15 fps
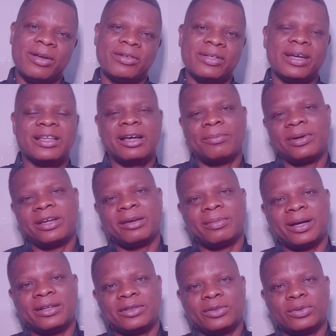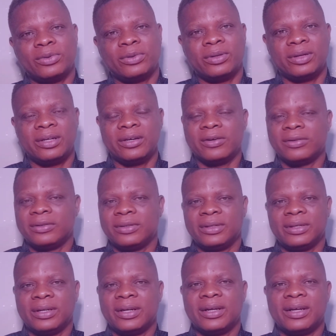them outside, and bring it back to the
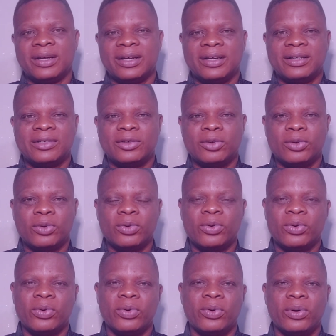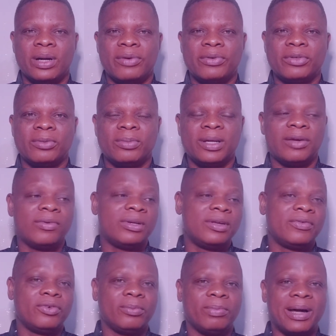country. So who are we to blame?
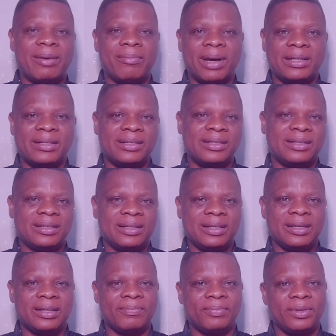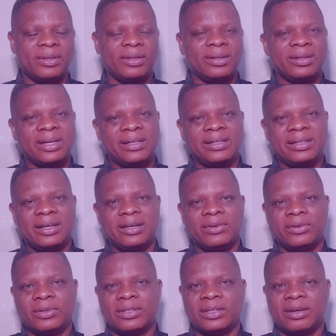Even if you buy matches in Nigeria,
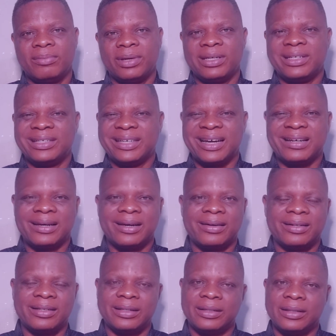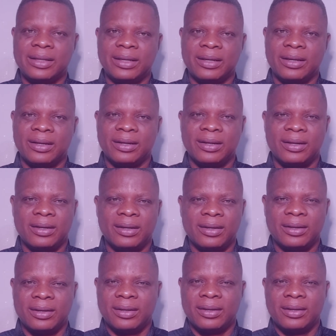you see made in China rating there.
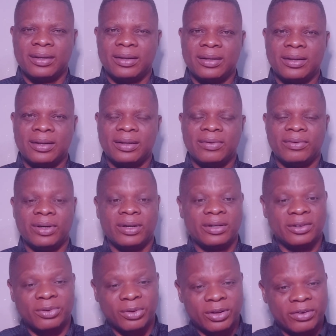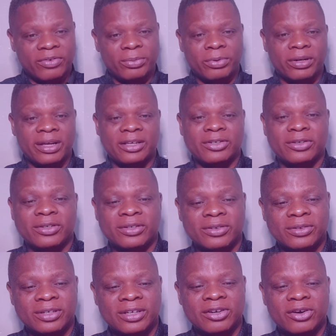Well, everybody has something
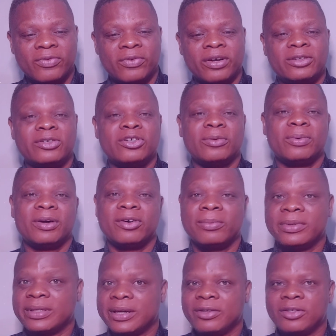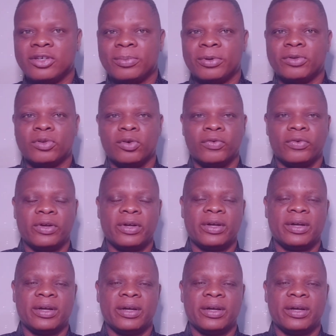to say. Don't forget to drop a comment. Are you in support of